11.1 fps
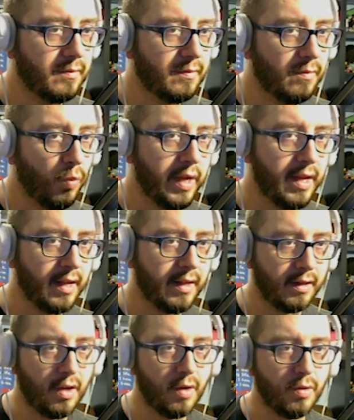we
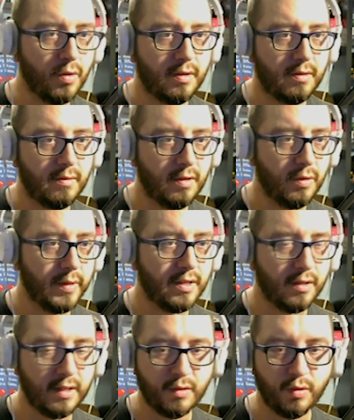can go to each
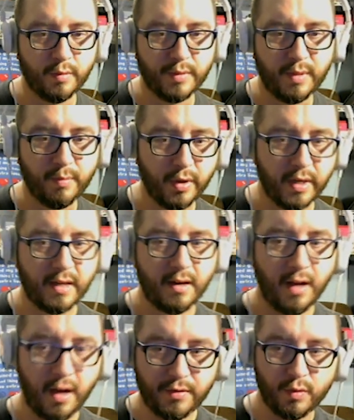of these rooms and put in
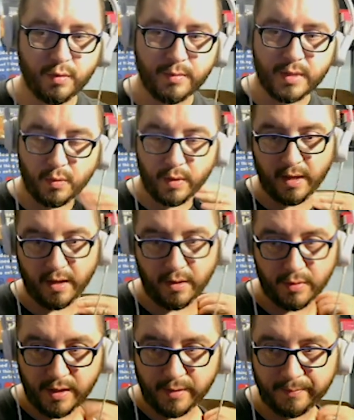other rooms that we can go
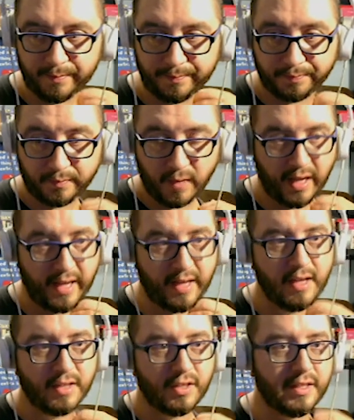to. Okay,
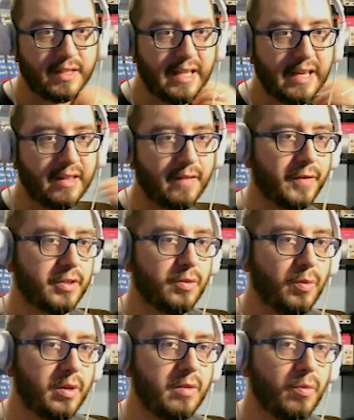so let's say the first
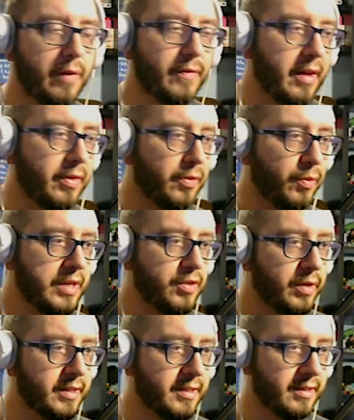one, we've got 3
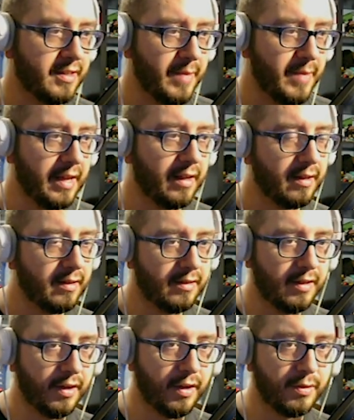choices to make
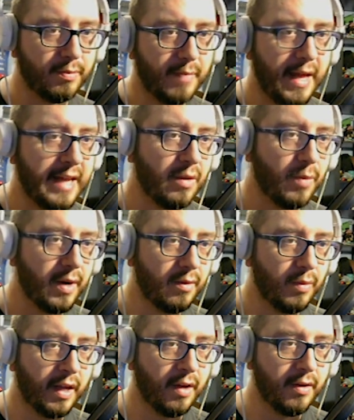to go anywhere.
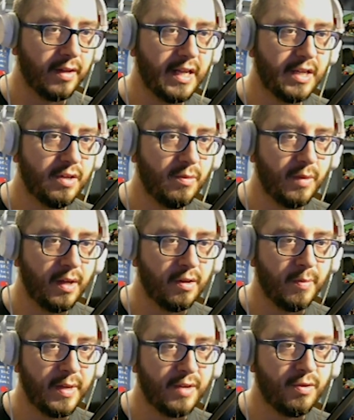We can go to the kitchen, we can go to the
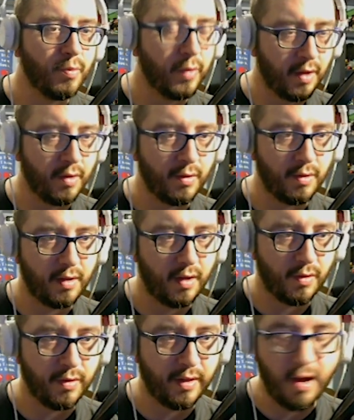bedroom, we can
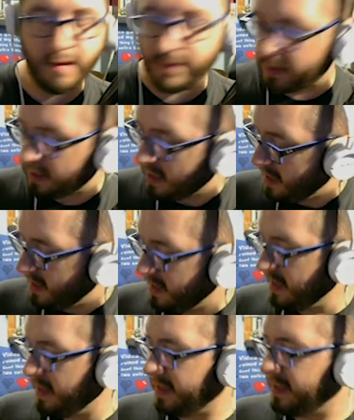go to the office.
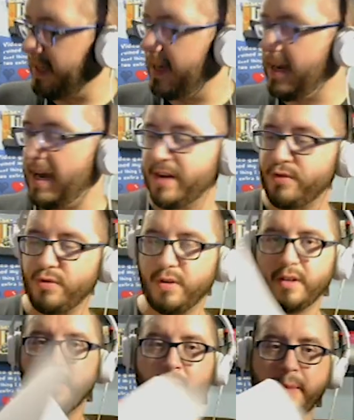Now, like I said, I drew out a
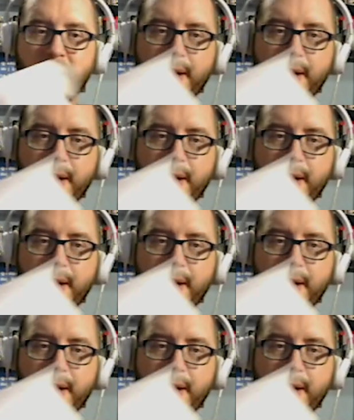little map